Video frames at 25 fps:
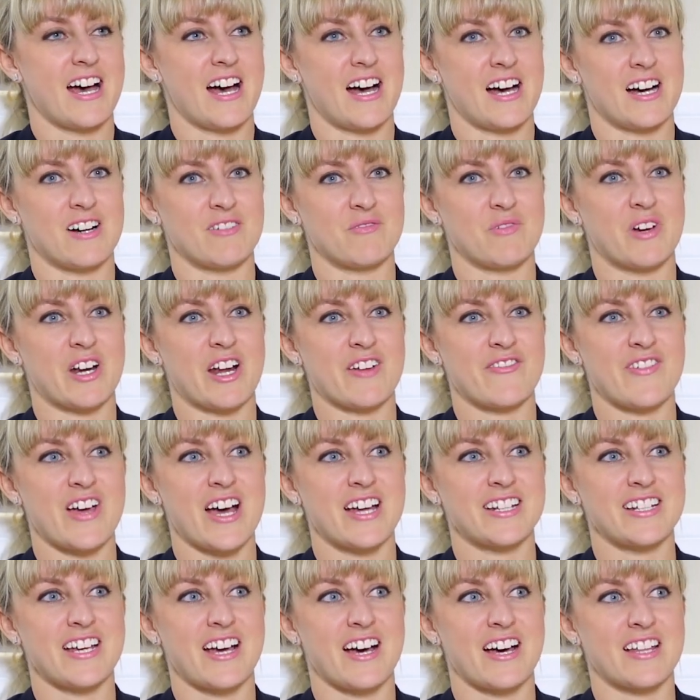Uh, when I
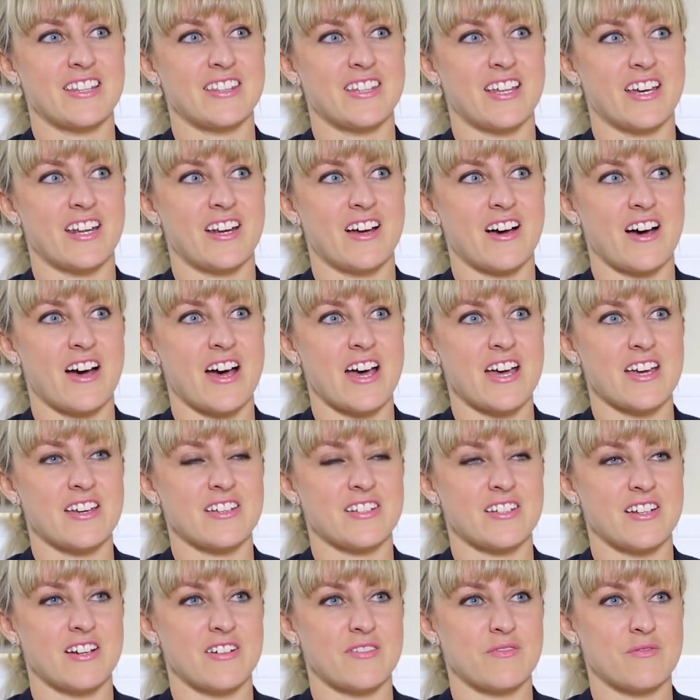found out that
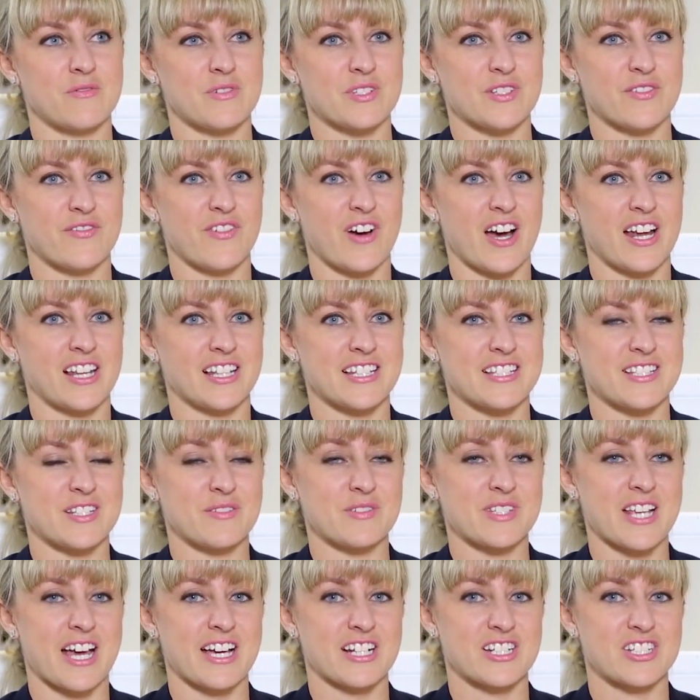I was a finalist, it
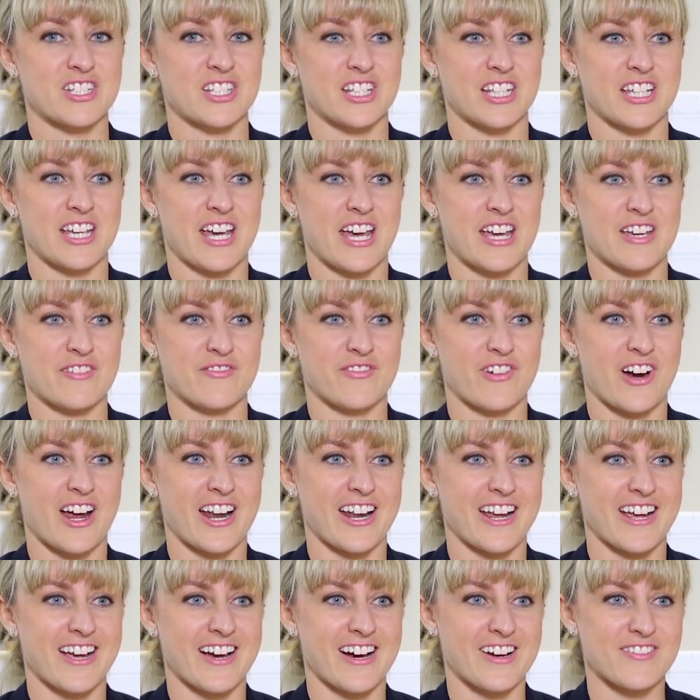was actually a
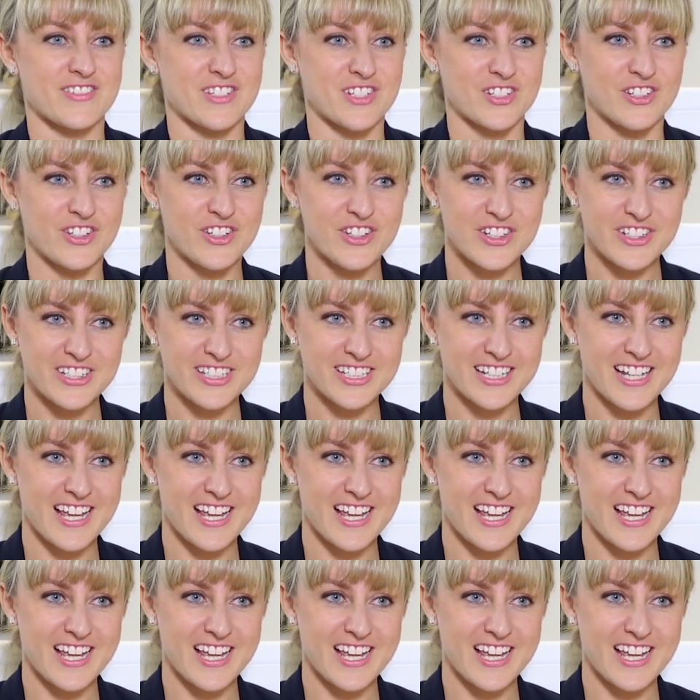Friday afternoon,